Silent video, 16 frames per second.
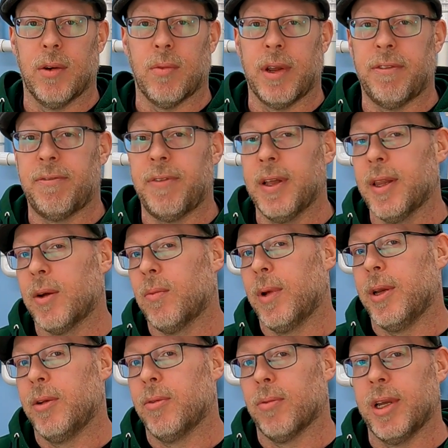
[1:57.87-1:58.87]
and refill it
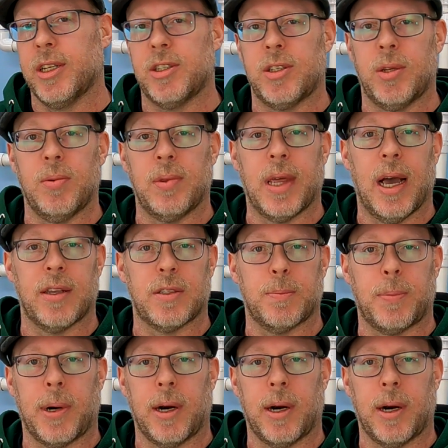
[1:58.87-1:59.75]
when you reach 2,000